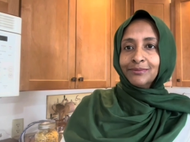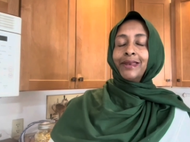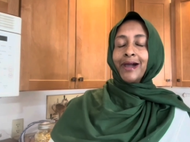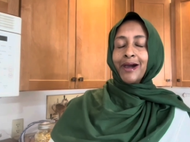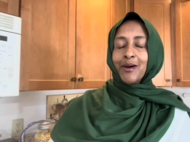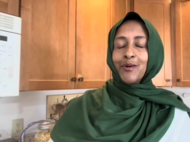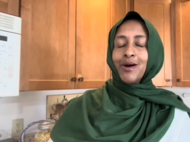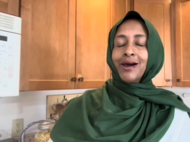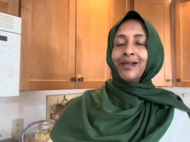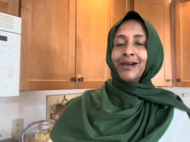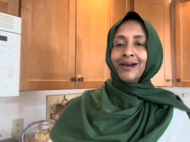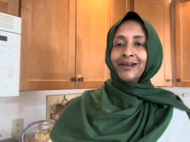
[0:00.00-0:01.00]
Now I
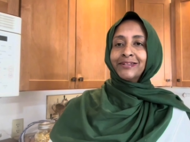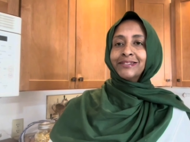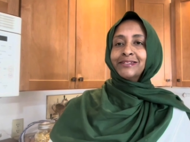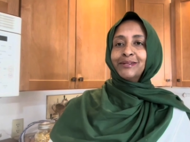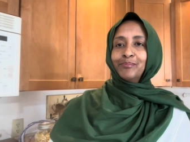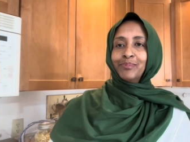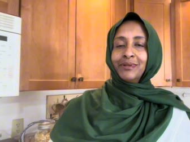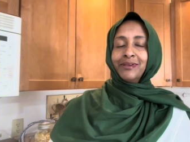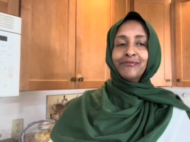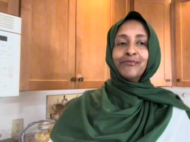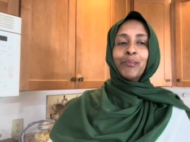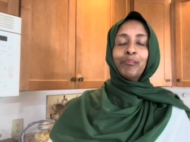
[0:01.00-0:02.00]
honestly
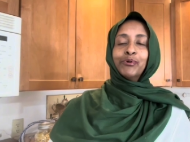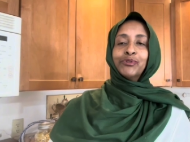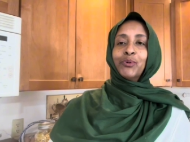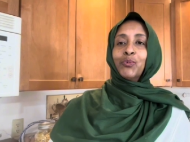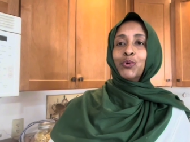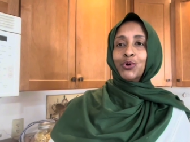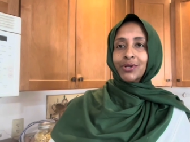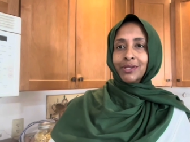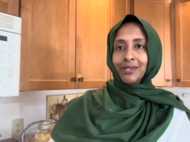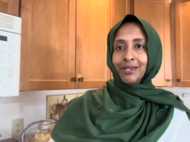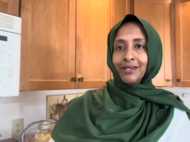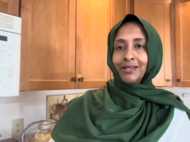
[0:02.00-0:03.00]
believe, put the work
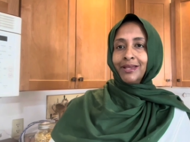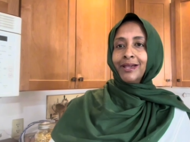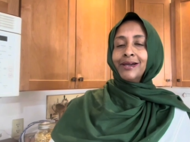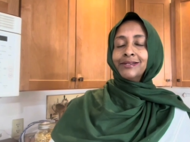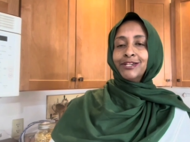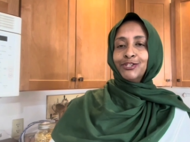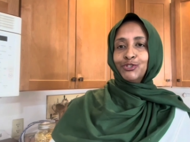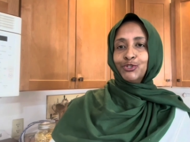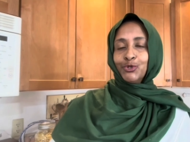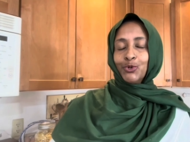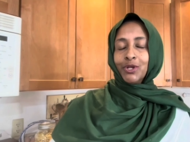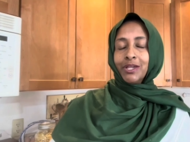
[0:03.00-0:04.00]
in and
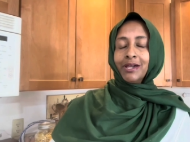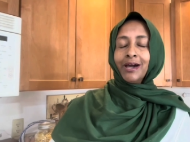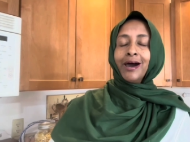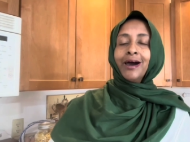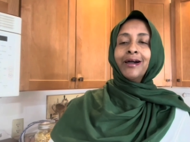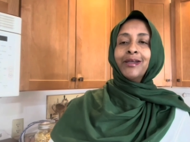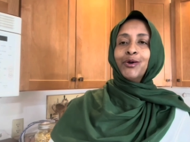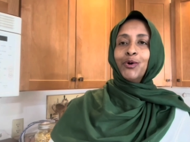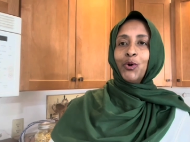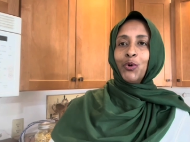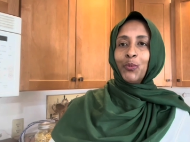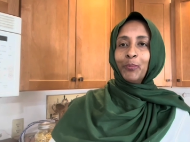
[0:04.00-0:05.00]
enjoy it. I
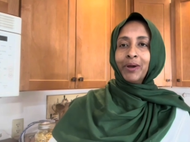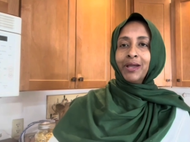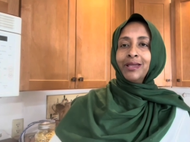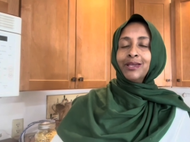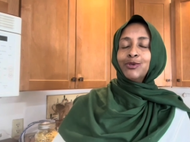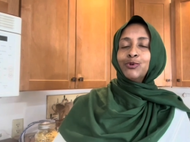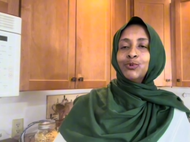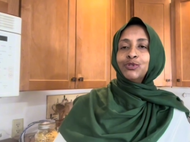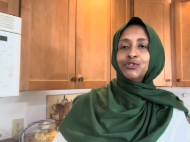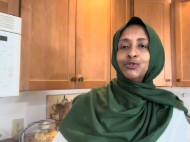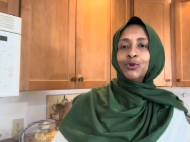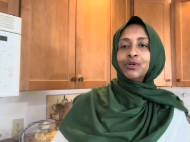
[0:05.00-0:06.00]
hope you
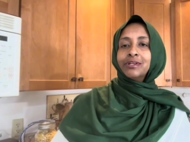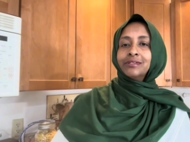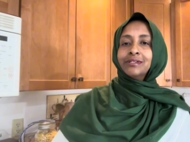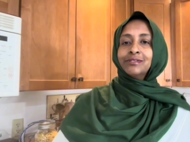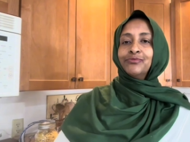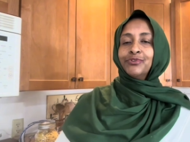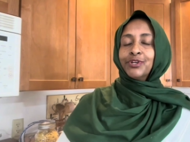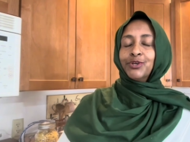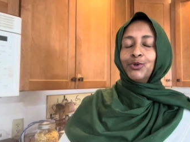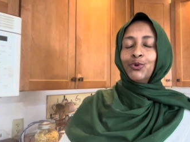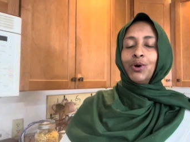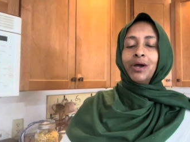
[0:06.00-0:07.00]
enjoyed this
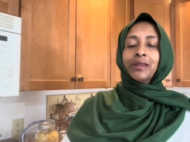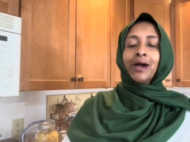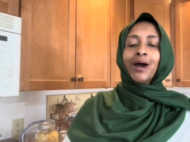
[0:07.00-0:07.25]
video, and I